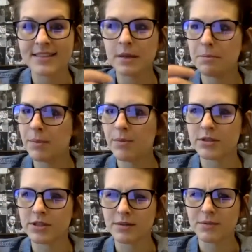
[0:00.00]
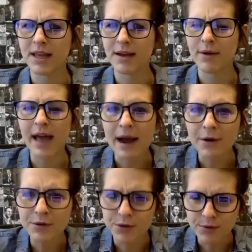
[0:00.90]
Then people are starting to be like, wait, how are
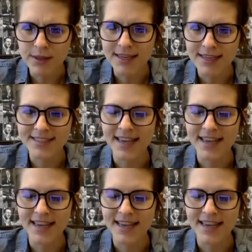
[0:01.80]
you doing this?